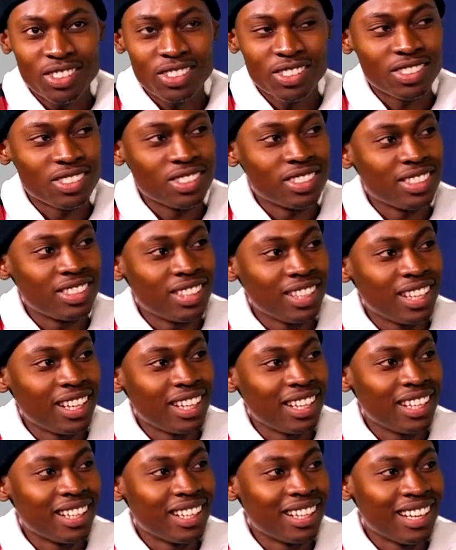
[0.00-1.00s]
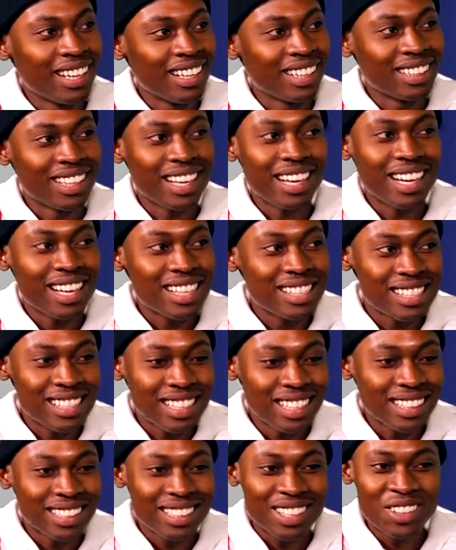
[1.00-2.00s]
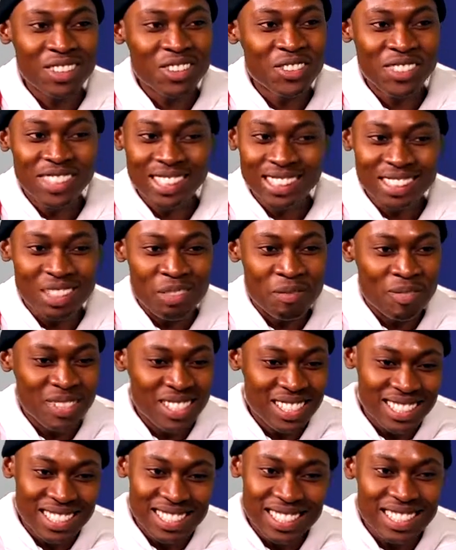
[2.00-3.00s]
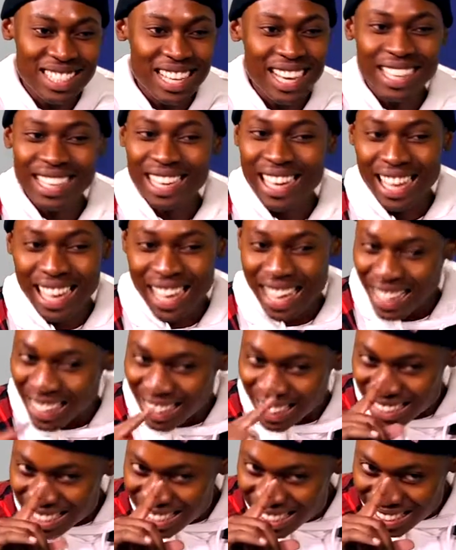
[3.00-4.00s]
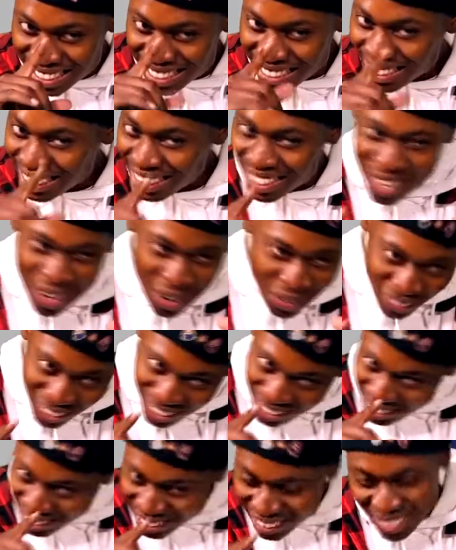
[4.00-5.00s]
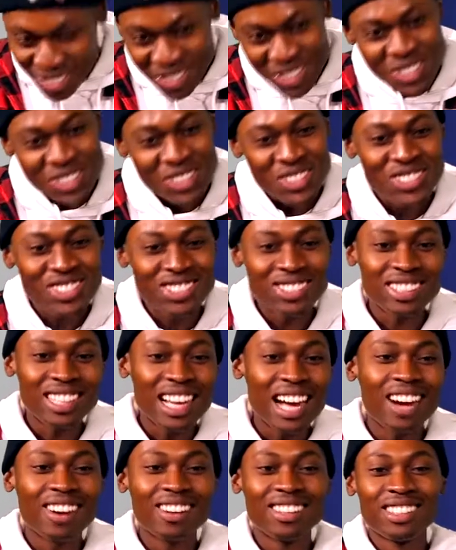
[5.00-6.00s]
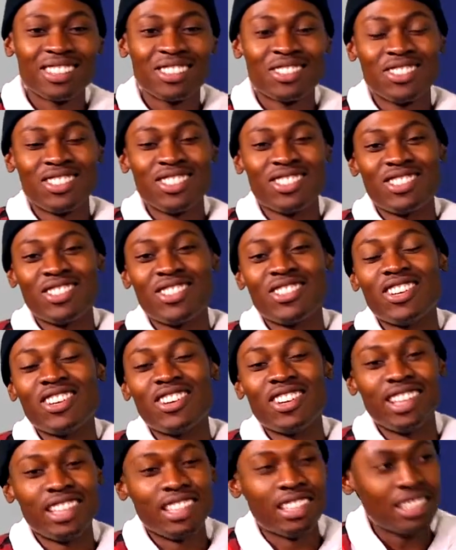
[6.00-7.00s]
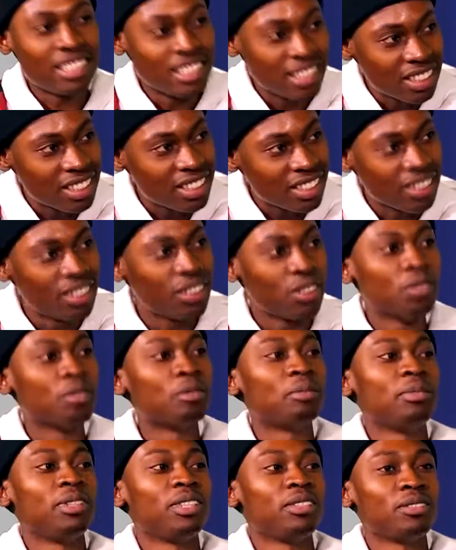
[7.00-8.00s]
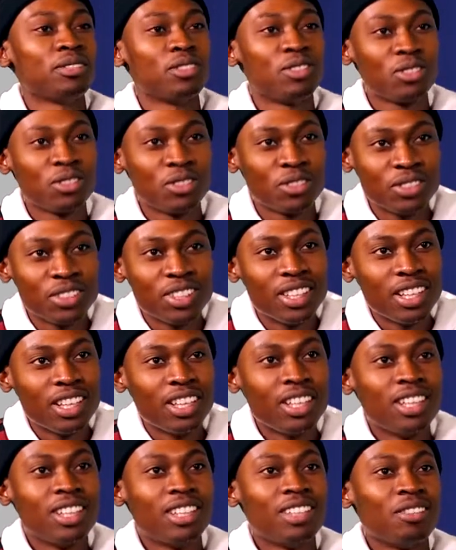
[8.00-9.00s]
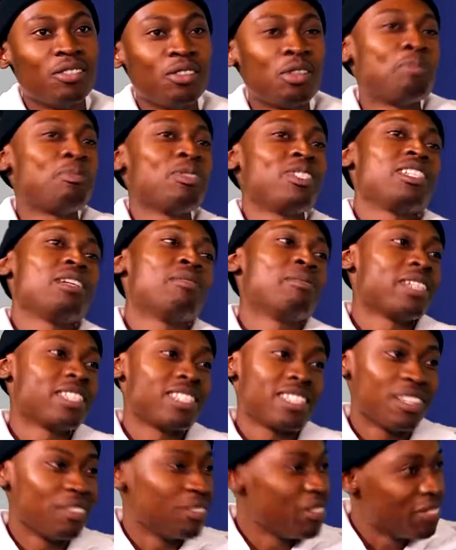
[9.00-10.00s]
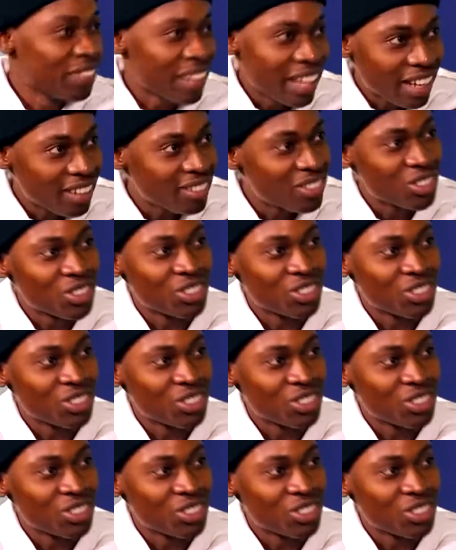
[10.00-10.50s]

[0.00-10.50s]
Because like I say, like already the business side, I can see one thing or two. So now I want to go into law and just be able to represent myself if I have to.